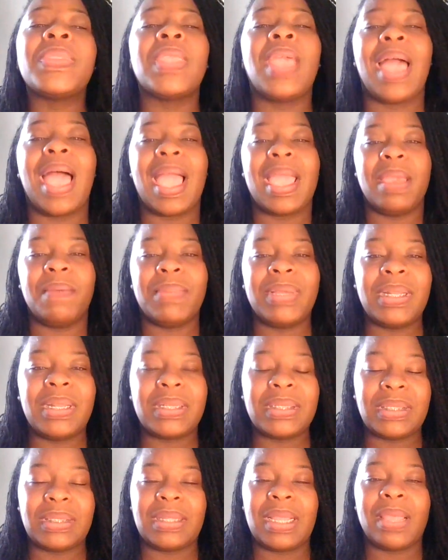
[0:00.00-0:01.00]
I am in a
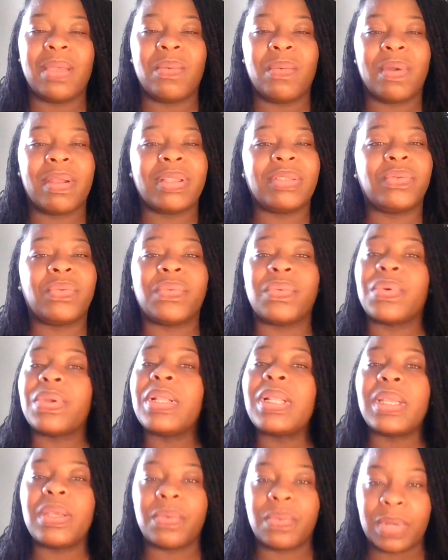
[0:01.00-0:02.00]
state where it's
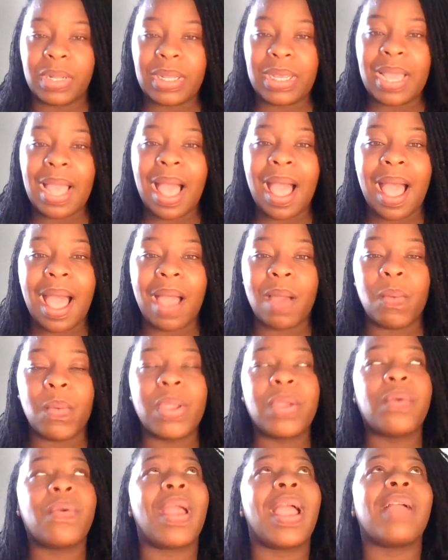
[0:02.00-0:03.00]
really, really hot. We
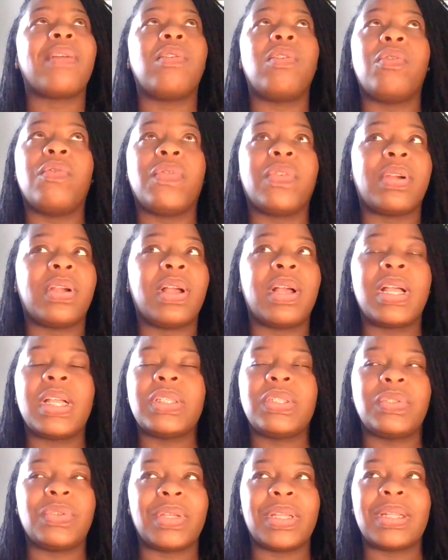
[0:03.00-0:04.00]
crack over
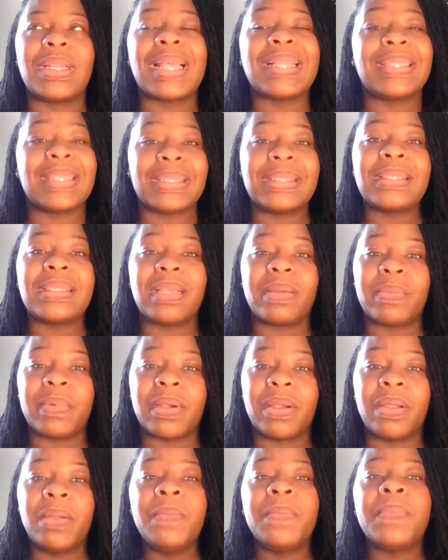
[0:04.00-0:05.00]
100. Like this
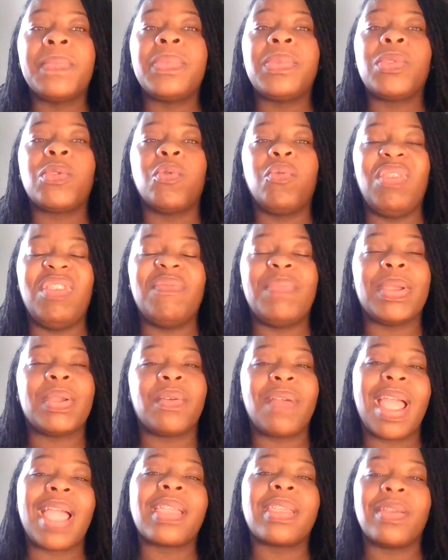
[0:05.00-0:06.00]
summer, we've been
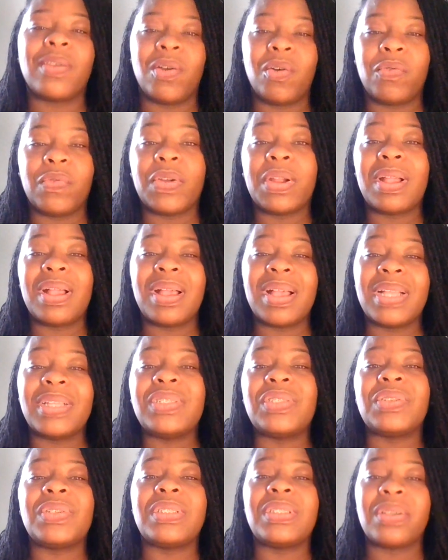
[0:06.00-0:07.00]
cracking over
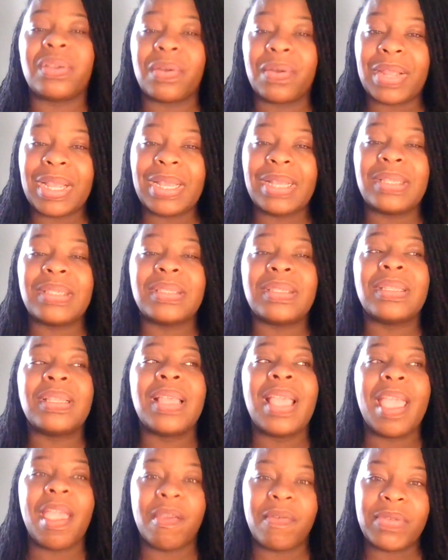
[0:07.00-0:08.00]
100 degrees
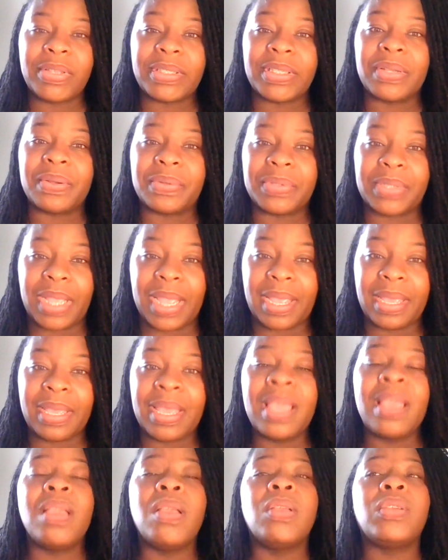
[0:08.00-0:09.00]
every single day.
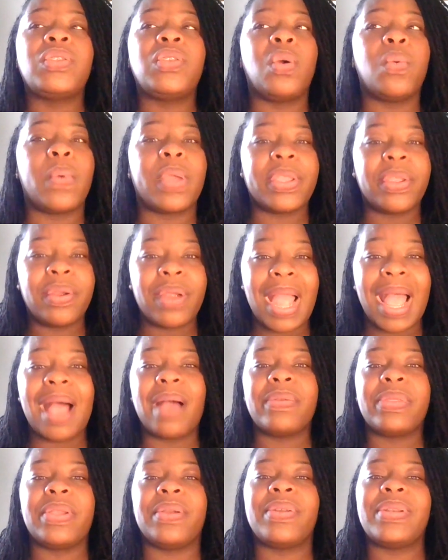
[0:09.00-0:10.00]
So when you're
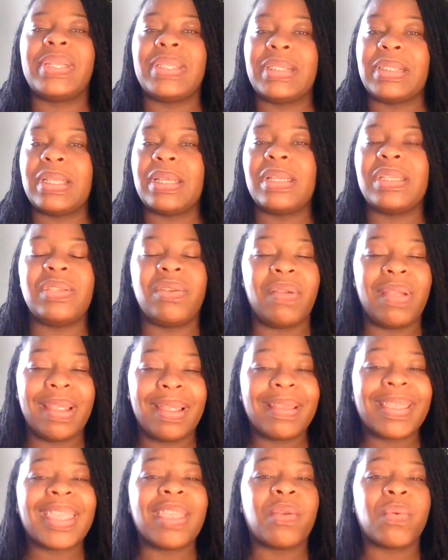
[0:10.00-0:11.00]
out there in the sun, your hair
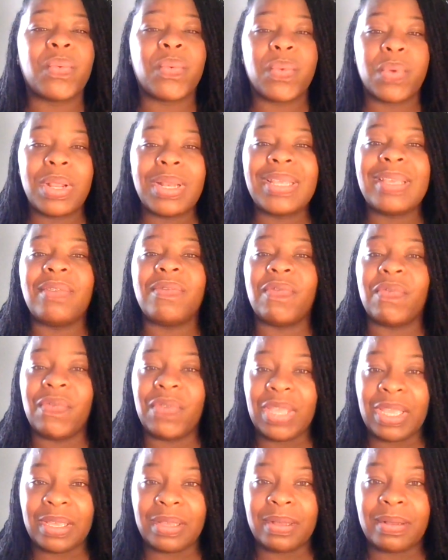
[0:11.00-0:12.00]
can really
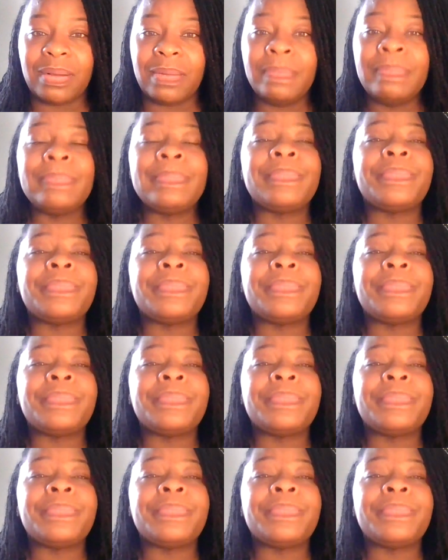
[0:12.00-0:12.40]
feel